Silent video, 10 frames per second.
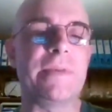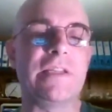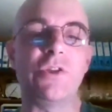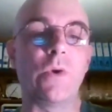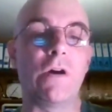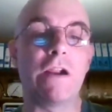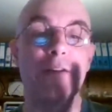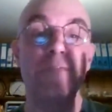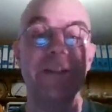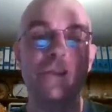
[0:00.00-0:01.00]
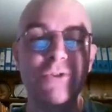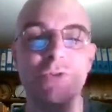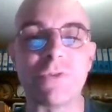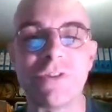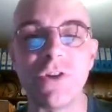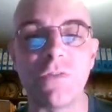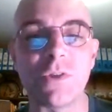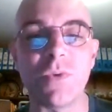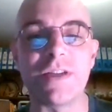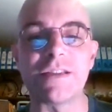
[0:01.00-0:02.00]
means you are an official Jehovah's
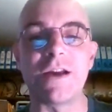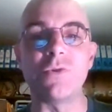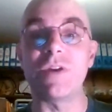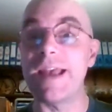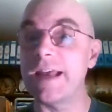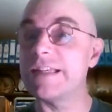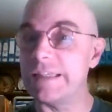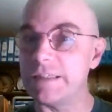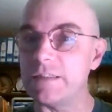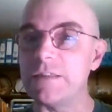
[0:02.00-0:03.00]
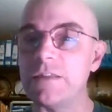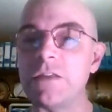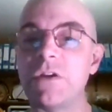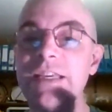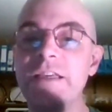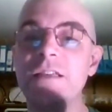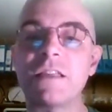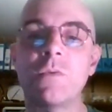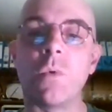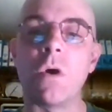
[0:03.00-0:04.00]
Witness now and you can't easily
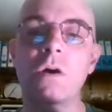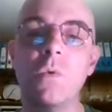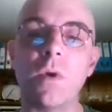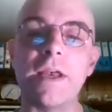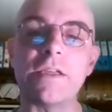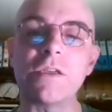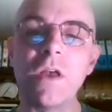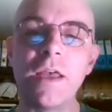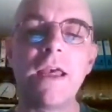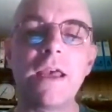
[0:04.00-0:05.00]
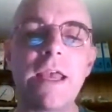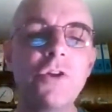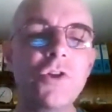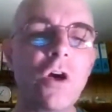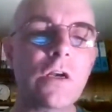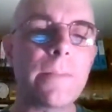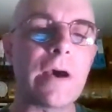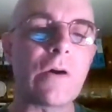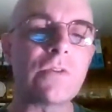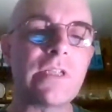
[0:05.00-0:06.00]
walk away. So can you talk
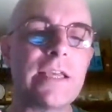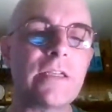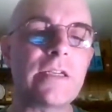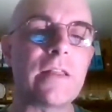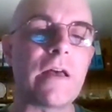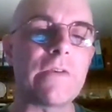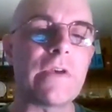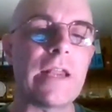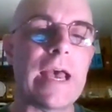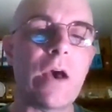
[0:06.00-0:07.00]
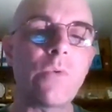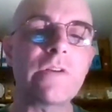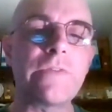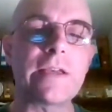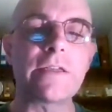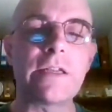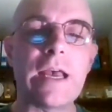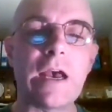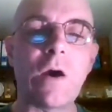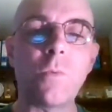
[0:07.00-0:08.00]
about day-to-day life and how it affected
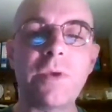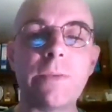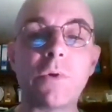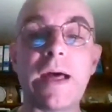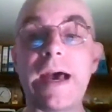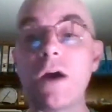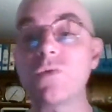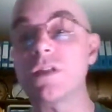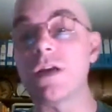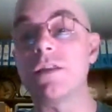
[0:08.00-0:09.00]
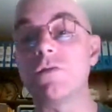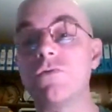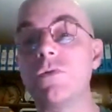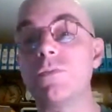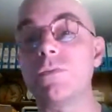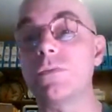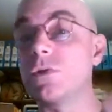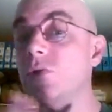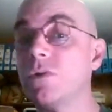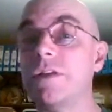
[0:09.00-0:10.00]
how people outside the group
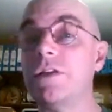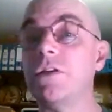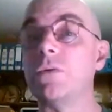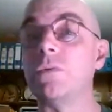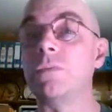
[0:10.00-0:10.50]
looked at you?